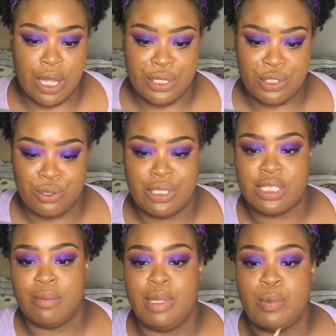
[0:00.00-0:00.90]
So
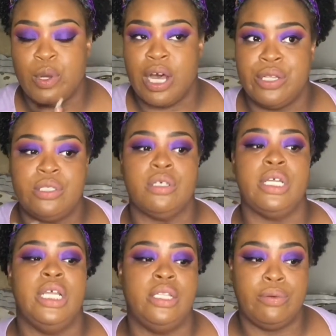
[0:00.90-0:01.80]
for
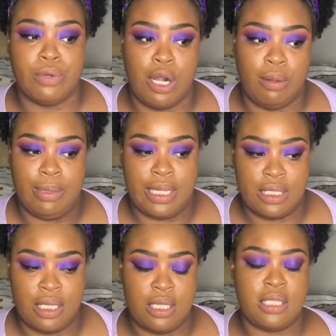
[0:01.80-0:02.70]
contouring, I am
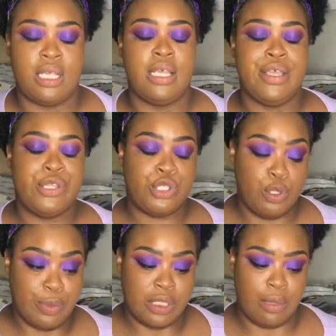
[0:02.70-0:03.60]
making sure that
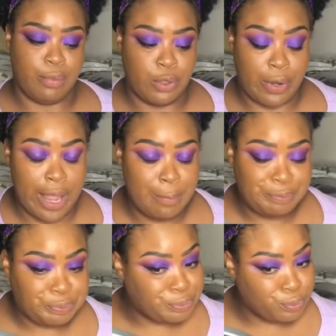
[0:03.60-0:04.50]
I put the contour
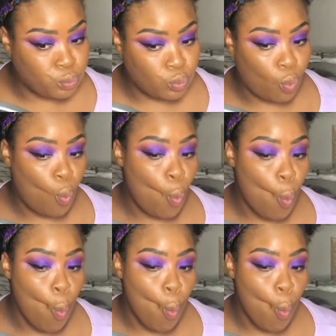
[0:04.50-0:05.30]
in the right place.